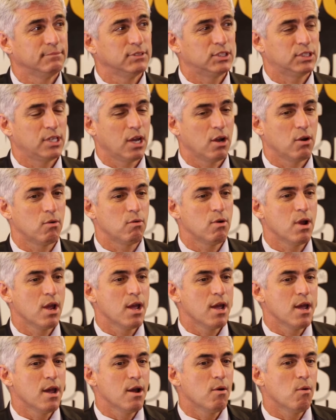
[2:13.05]
So
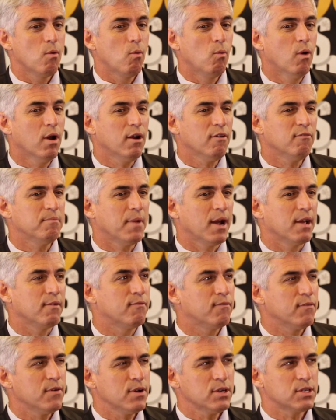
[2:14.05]
one of my
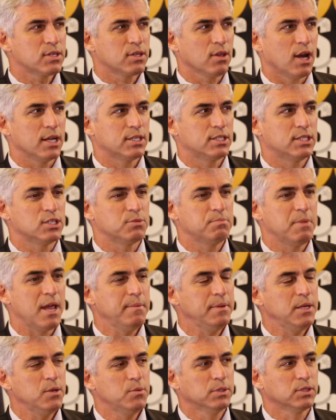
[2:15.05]
first thoughts is
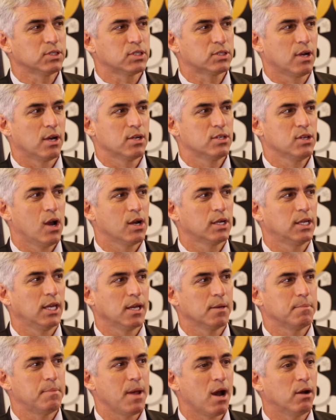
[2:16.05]
maybe we'll start
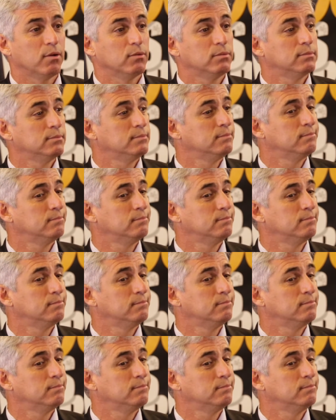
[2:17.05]
talking about